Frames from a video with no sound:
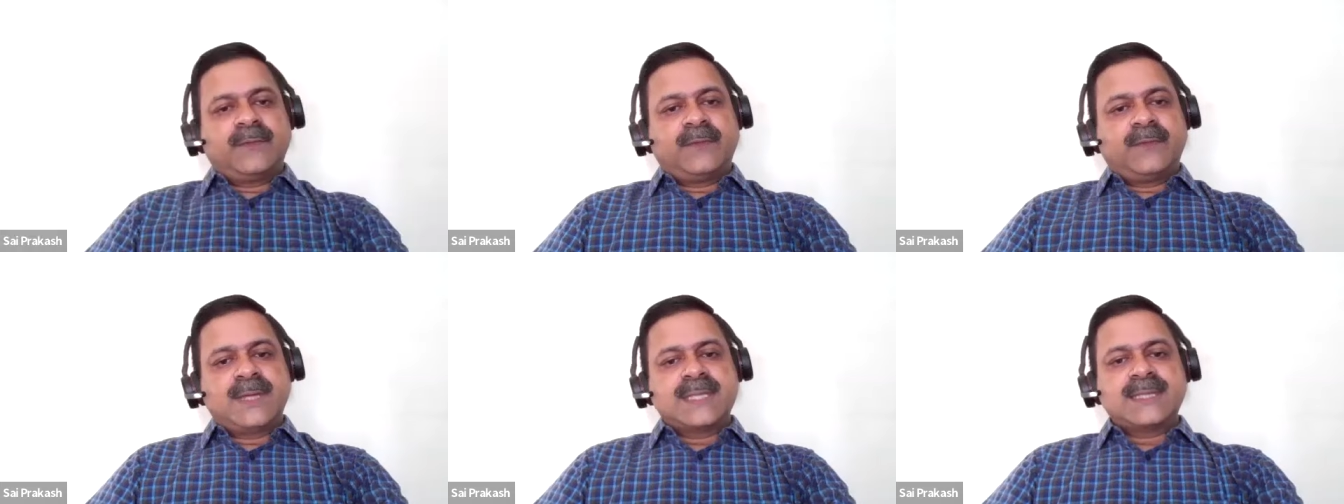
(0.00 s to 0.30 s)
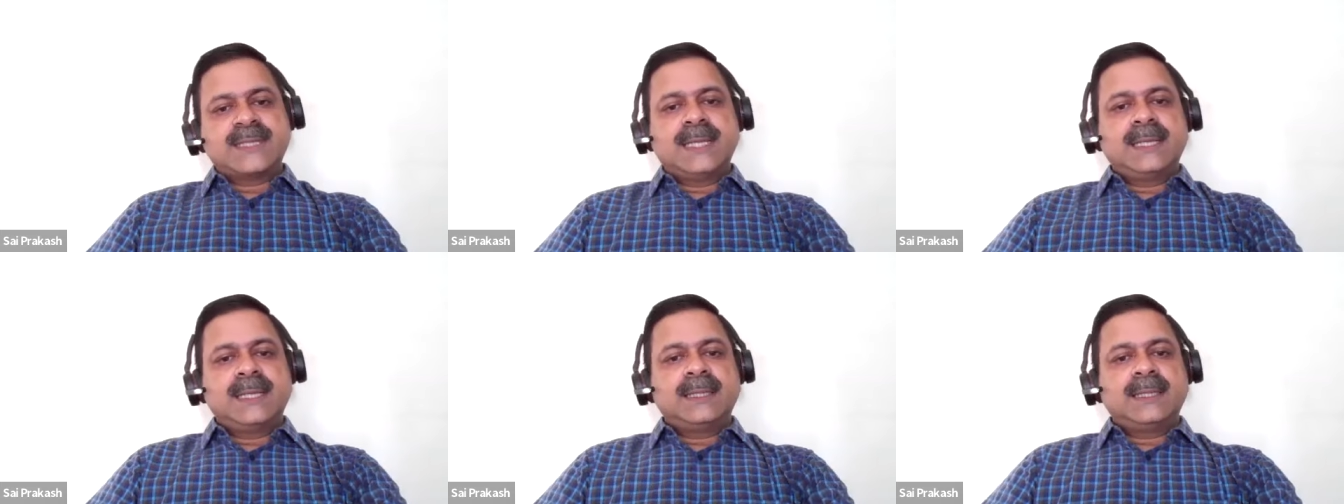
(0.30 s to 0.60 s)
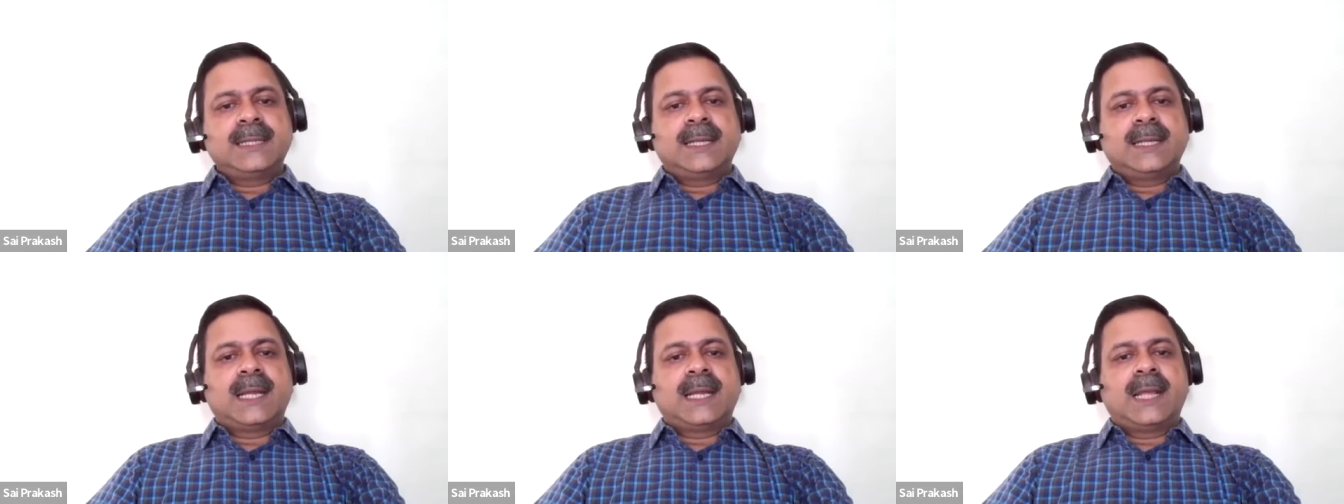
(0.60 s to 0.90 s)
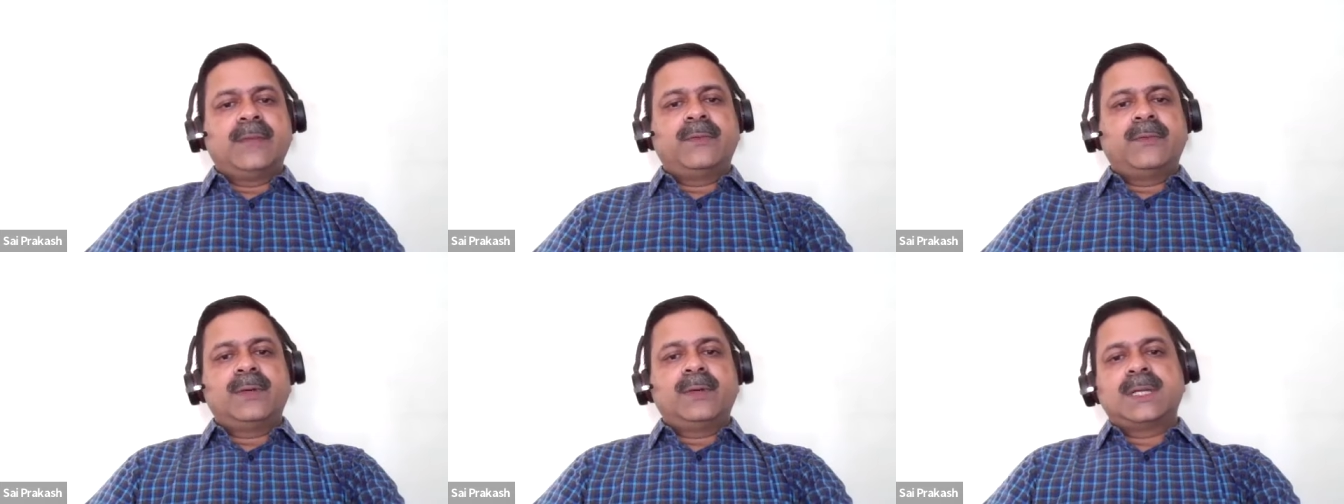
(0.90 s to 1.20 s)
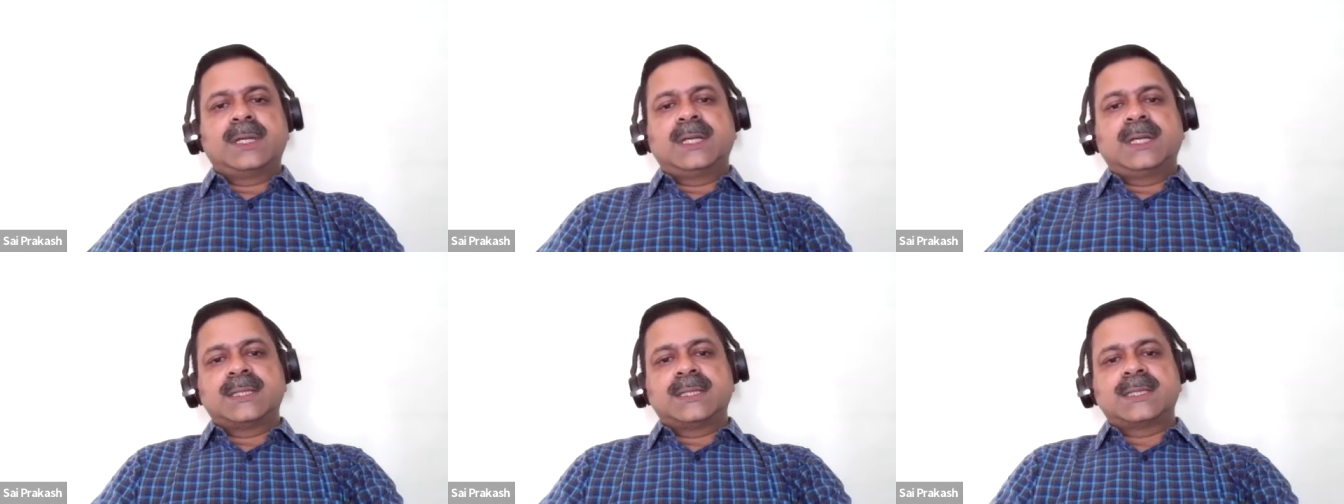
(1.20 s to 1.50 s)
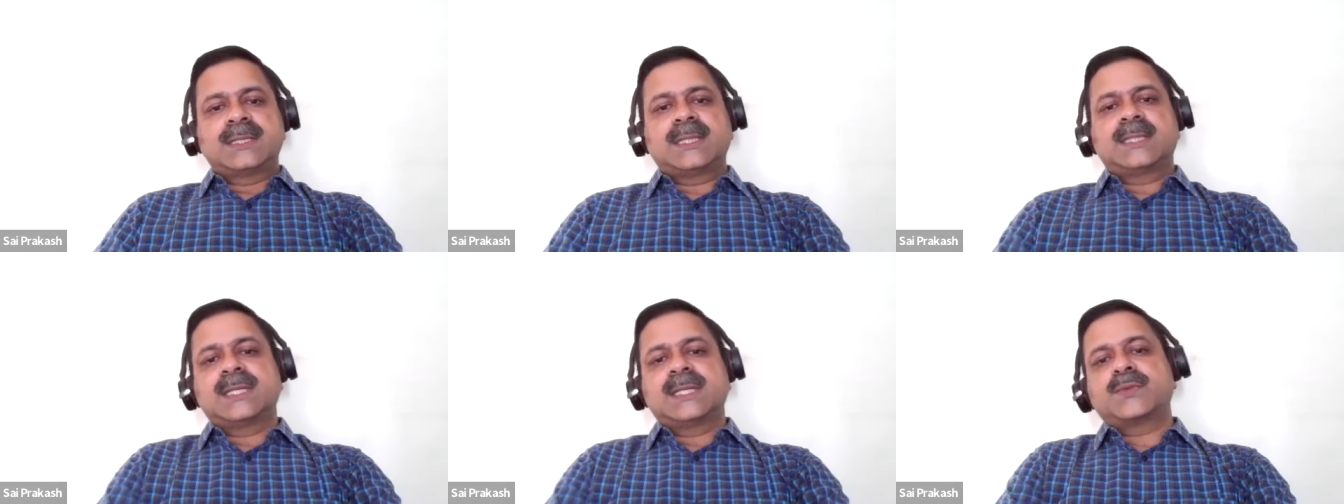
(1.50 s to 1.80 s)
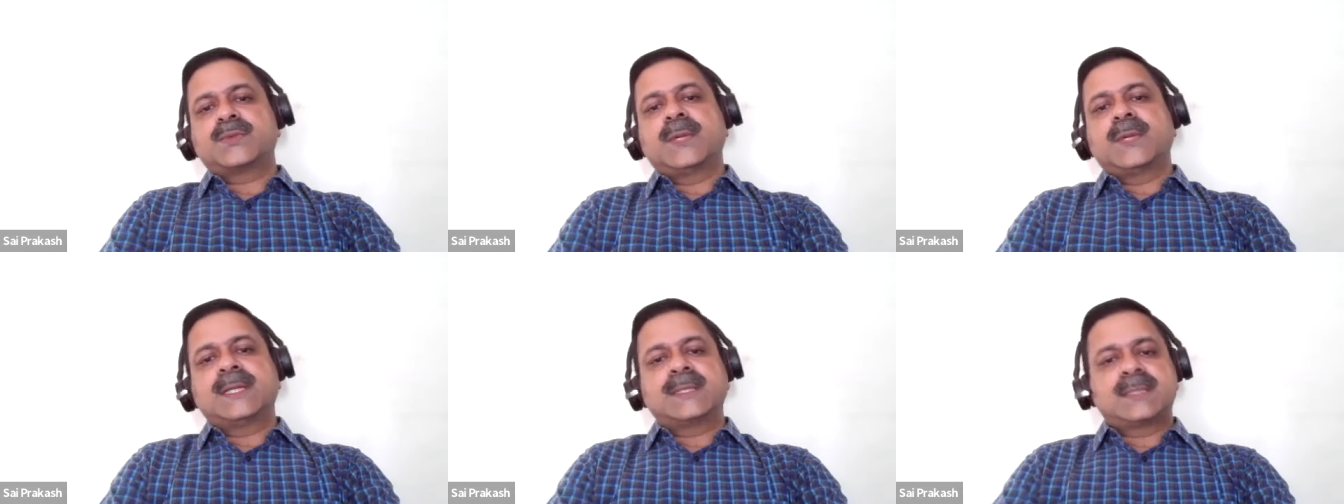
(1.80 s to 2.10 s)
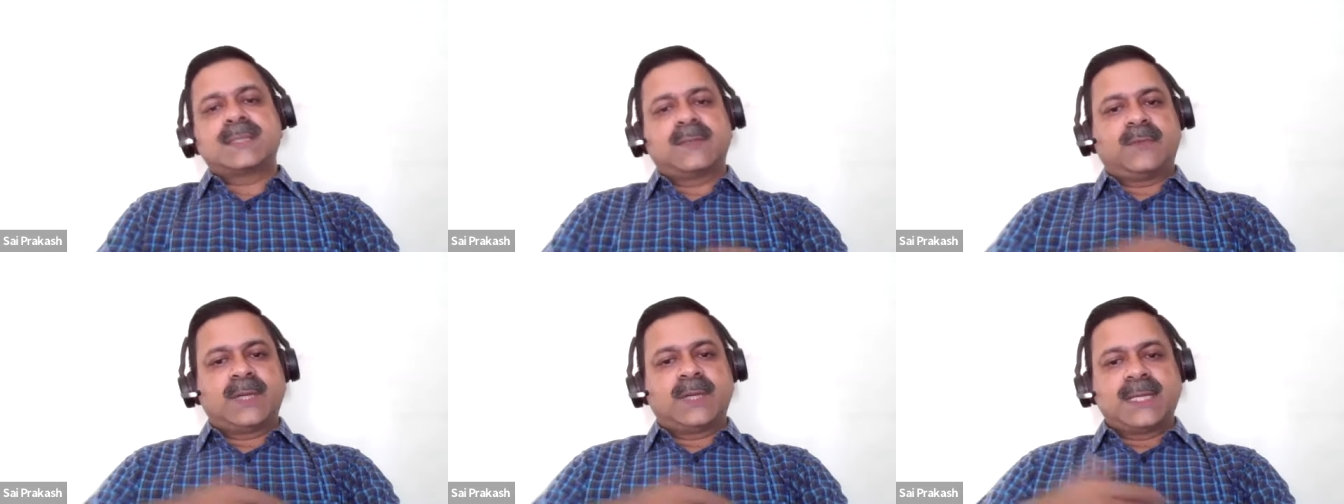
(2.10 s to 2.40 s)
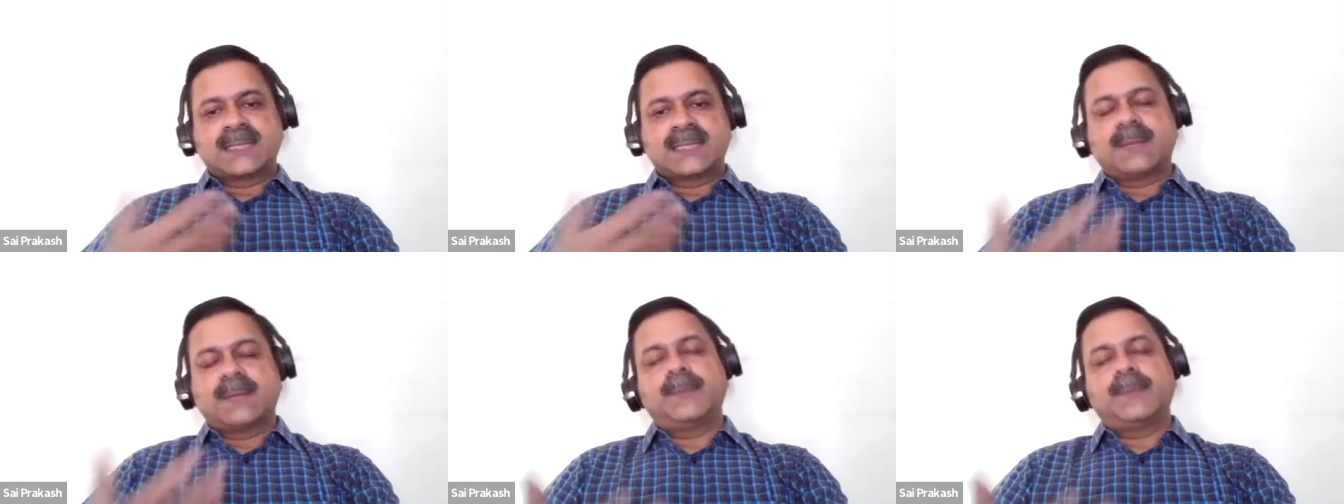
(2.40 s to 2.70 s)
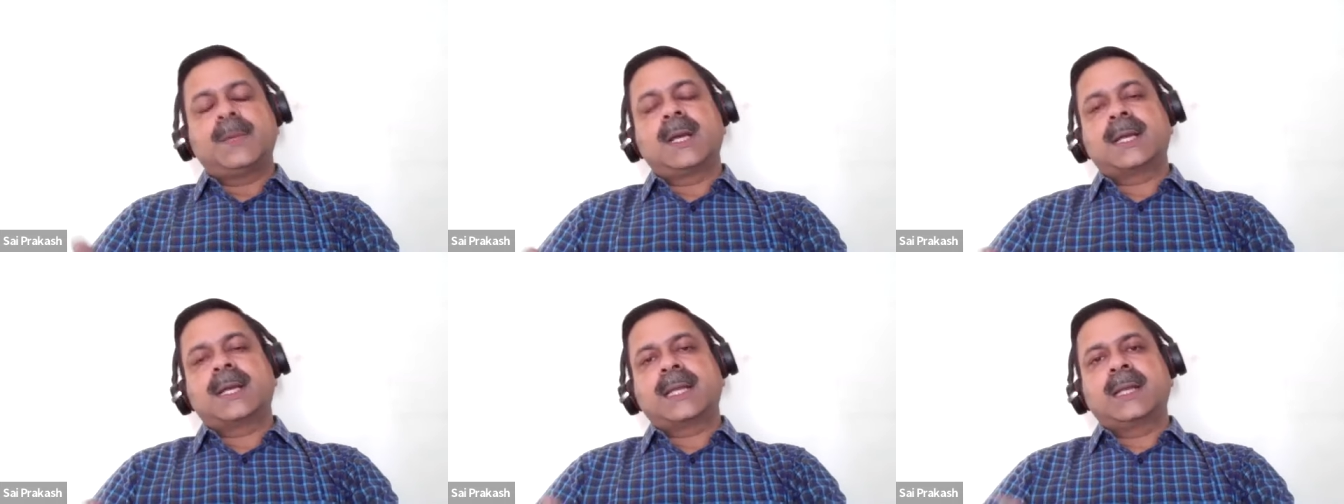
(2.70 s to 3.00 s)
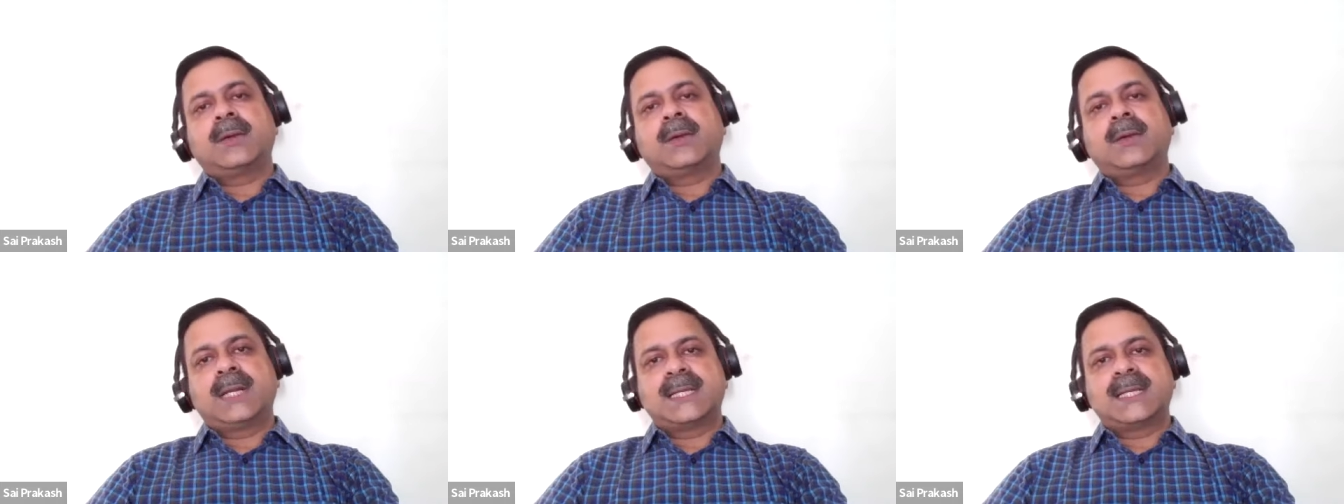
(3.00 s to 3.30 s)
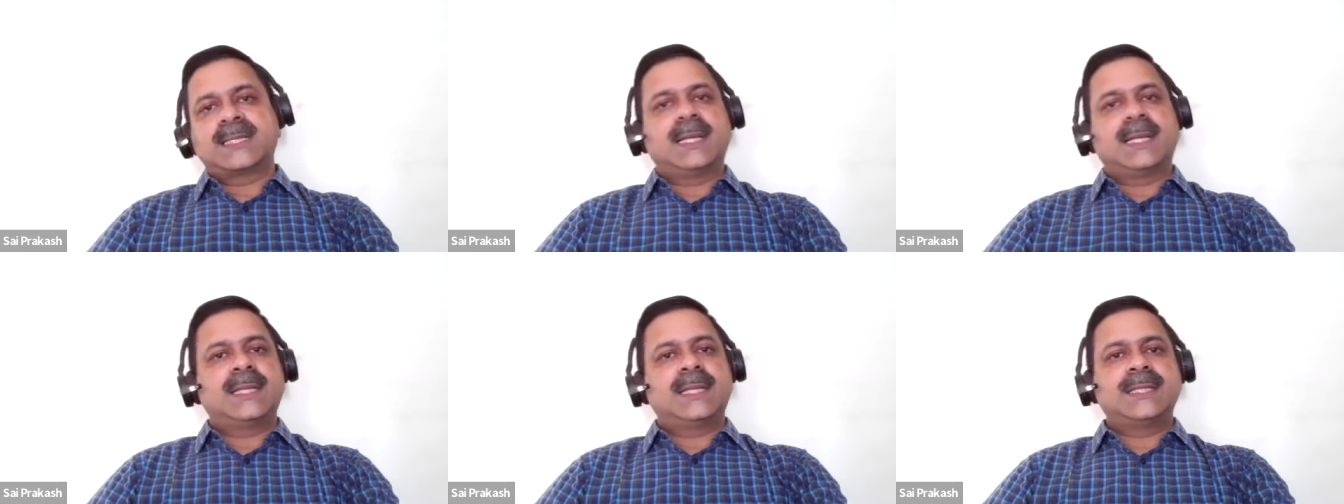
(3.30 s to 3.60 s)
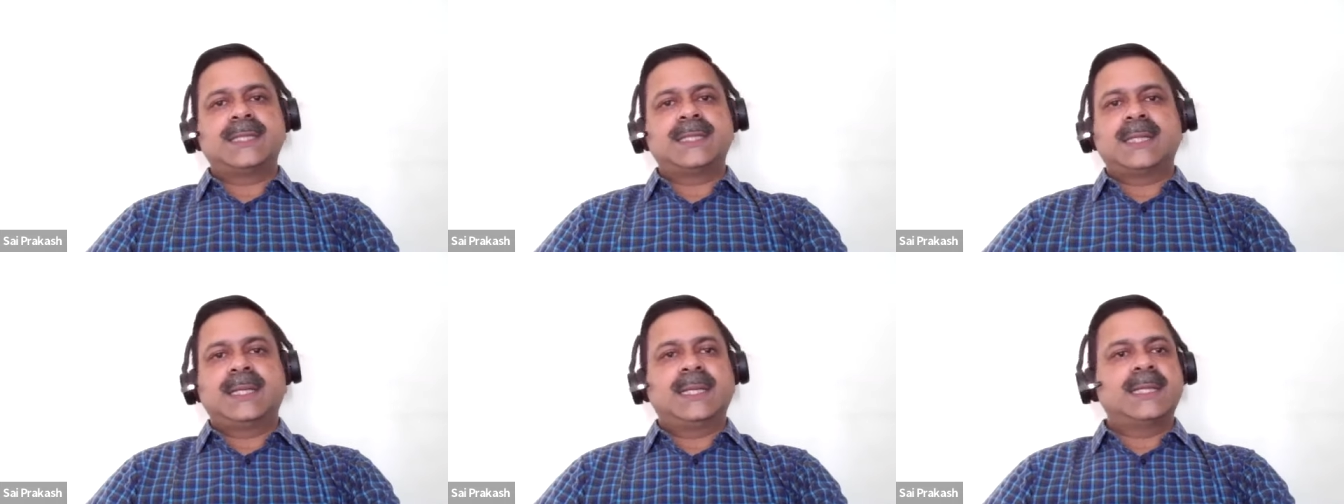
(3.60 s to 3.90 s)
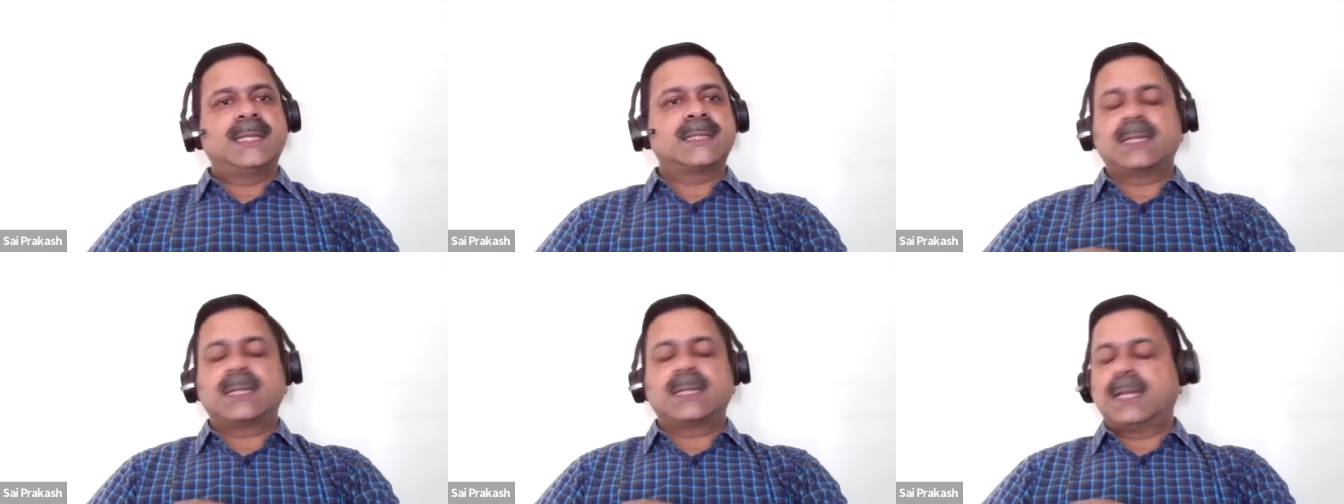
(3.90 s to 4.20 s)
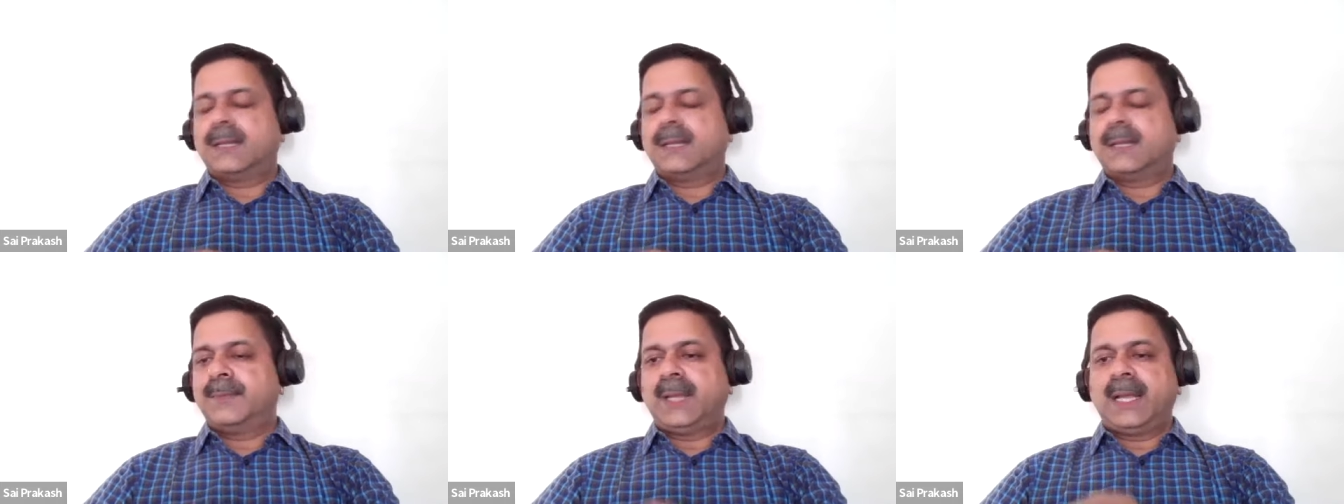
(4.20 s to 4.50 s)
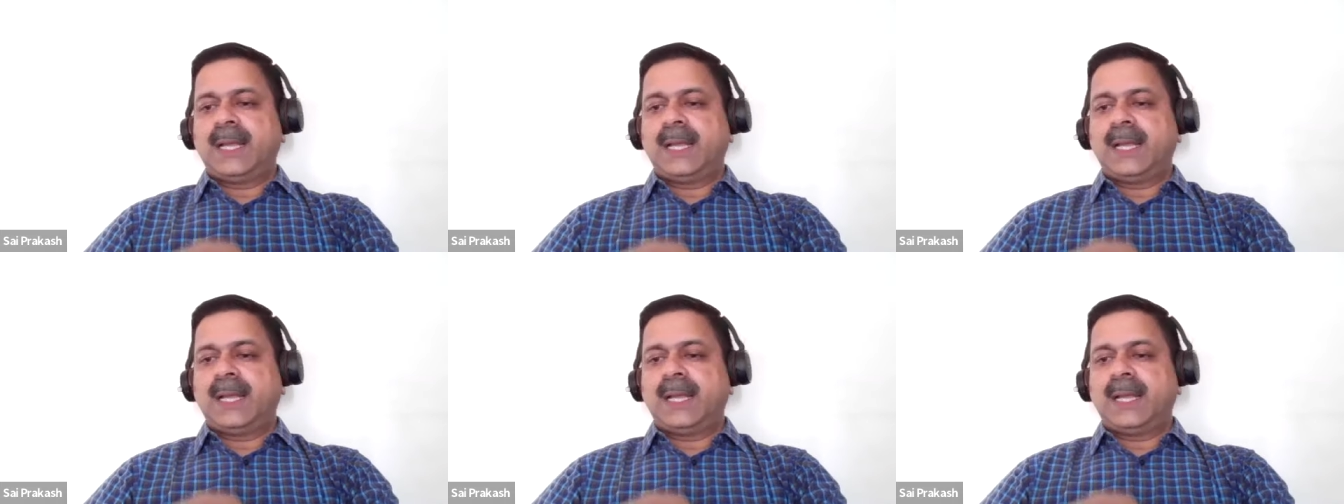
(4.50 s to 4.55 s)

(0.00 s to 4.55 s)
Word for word: the first thing that I would uh, suggest when someone is embarking on SRE journey is uh,